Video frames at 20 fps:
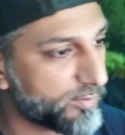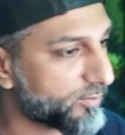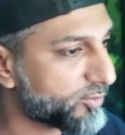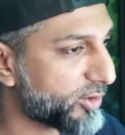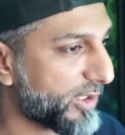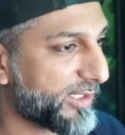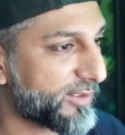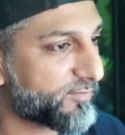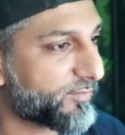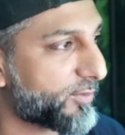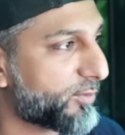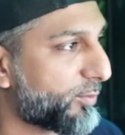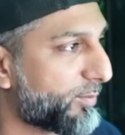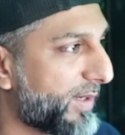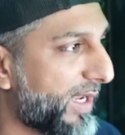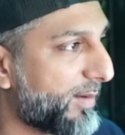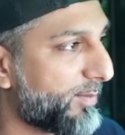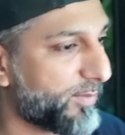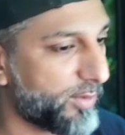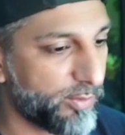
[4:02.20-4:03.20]
transfer to
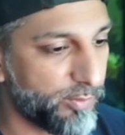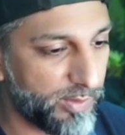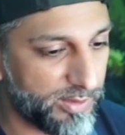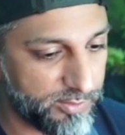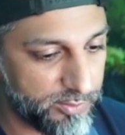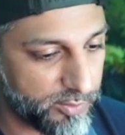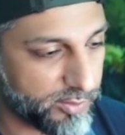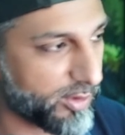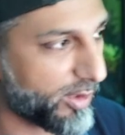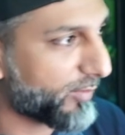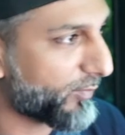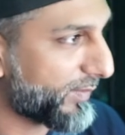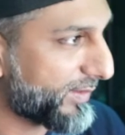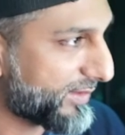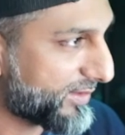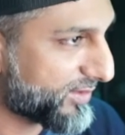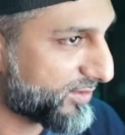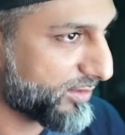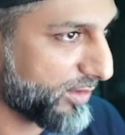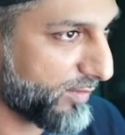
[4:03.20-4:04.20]
Bambu and you're coloring
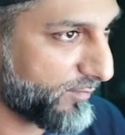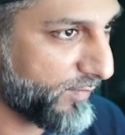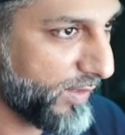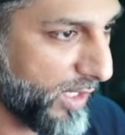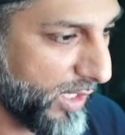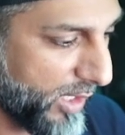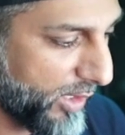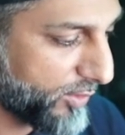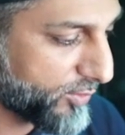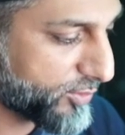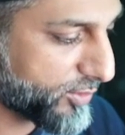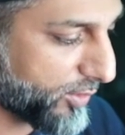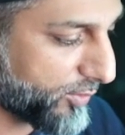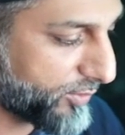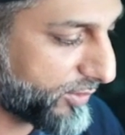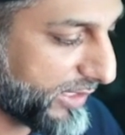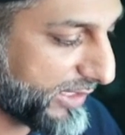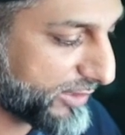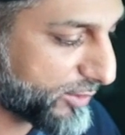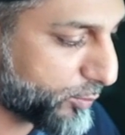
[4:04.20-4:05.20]
this stuff so
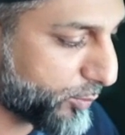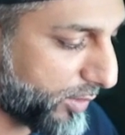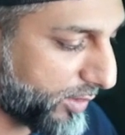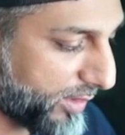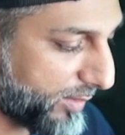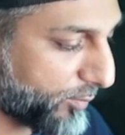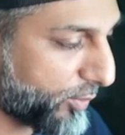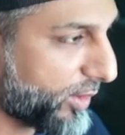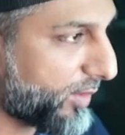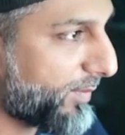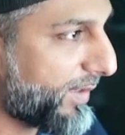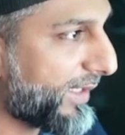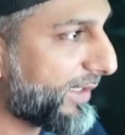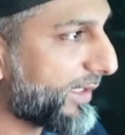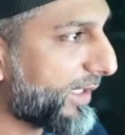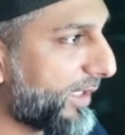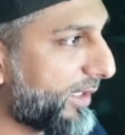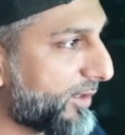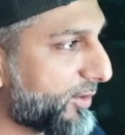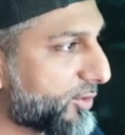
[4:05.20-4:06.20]
this one I'm gonna make
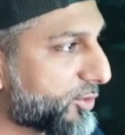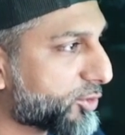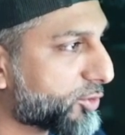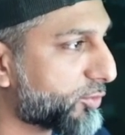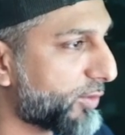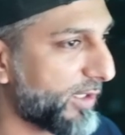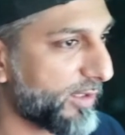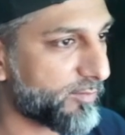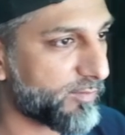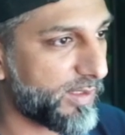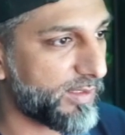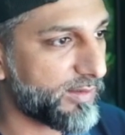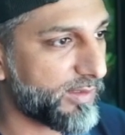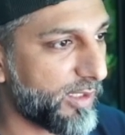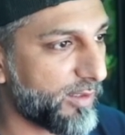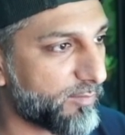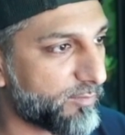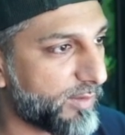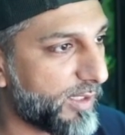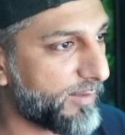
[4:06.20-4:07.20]
it trick right
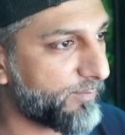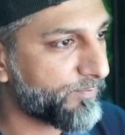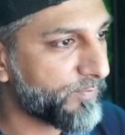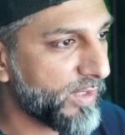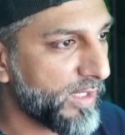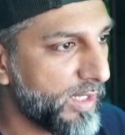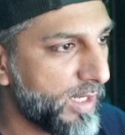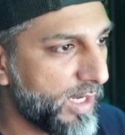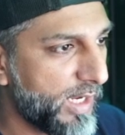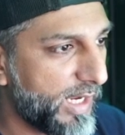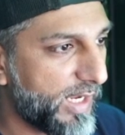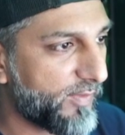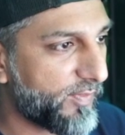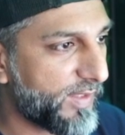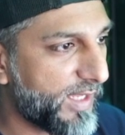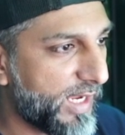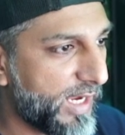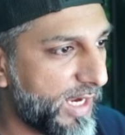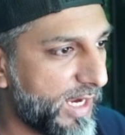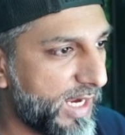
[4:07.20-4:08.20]
there right and
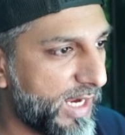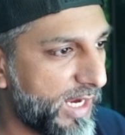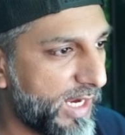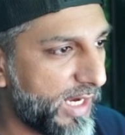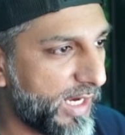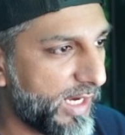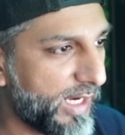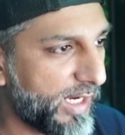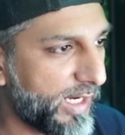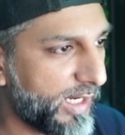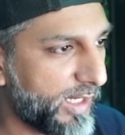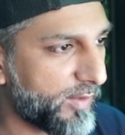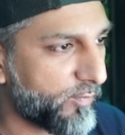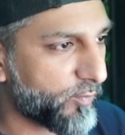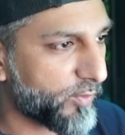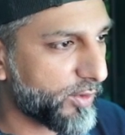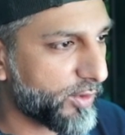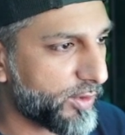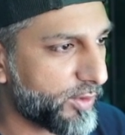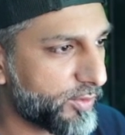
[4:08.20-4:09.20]
then
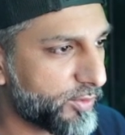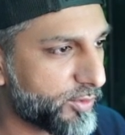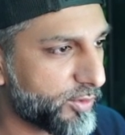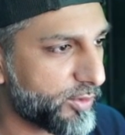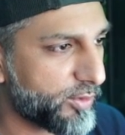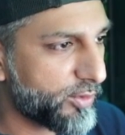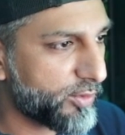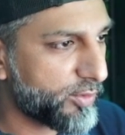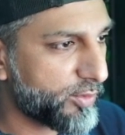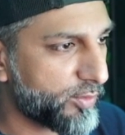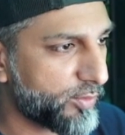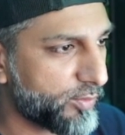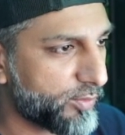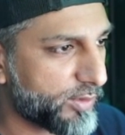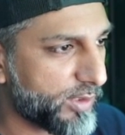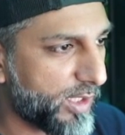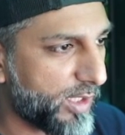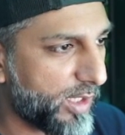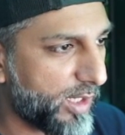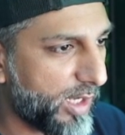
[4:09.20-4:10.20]
we're gonna do
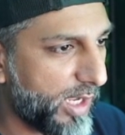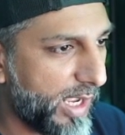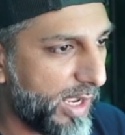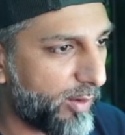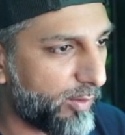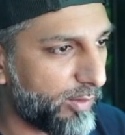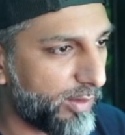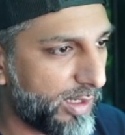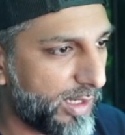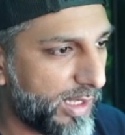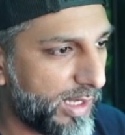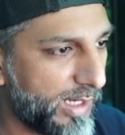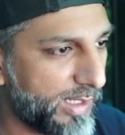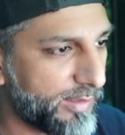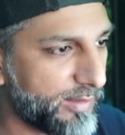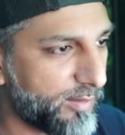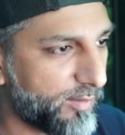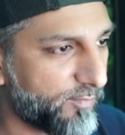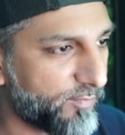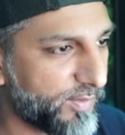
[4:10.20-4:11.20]
the
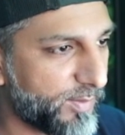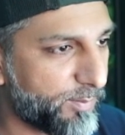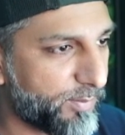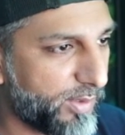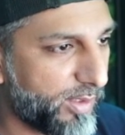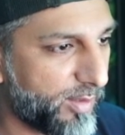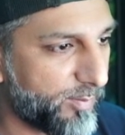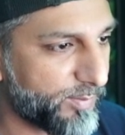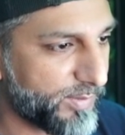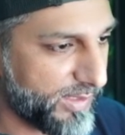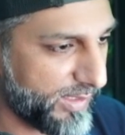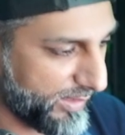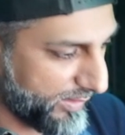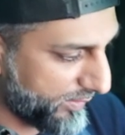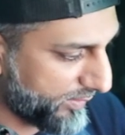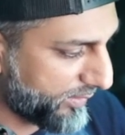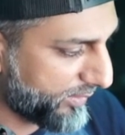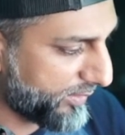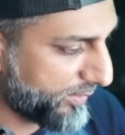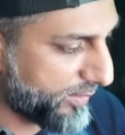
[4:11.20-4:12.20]
outline of the
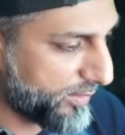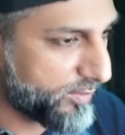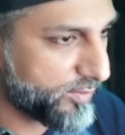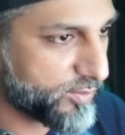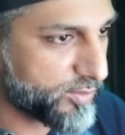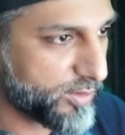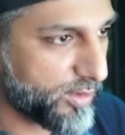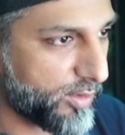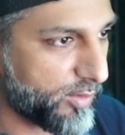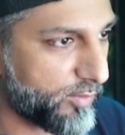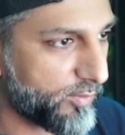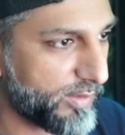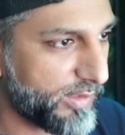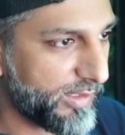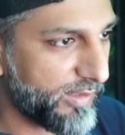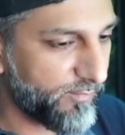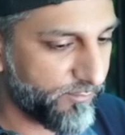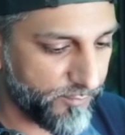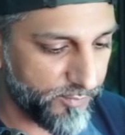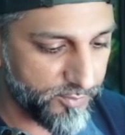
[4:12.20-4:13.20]
pumpkin so
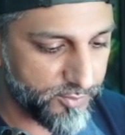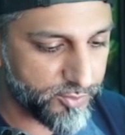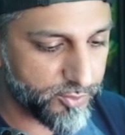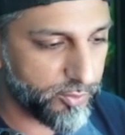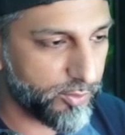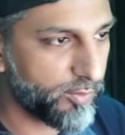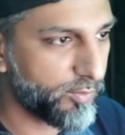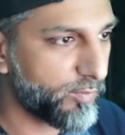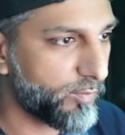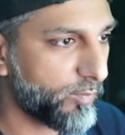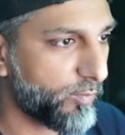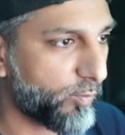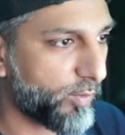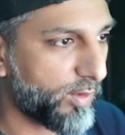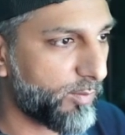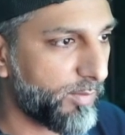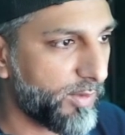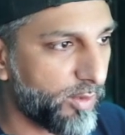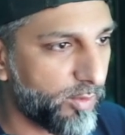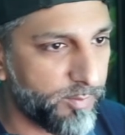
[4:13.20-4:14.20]
E for extrude,
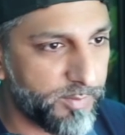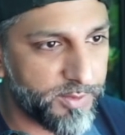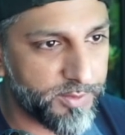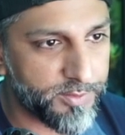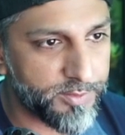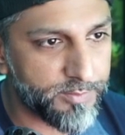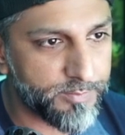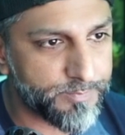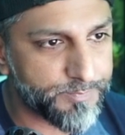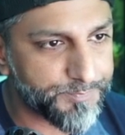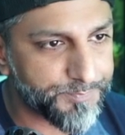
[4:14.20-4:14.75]
one millimeter,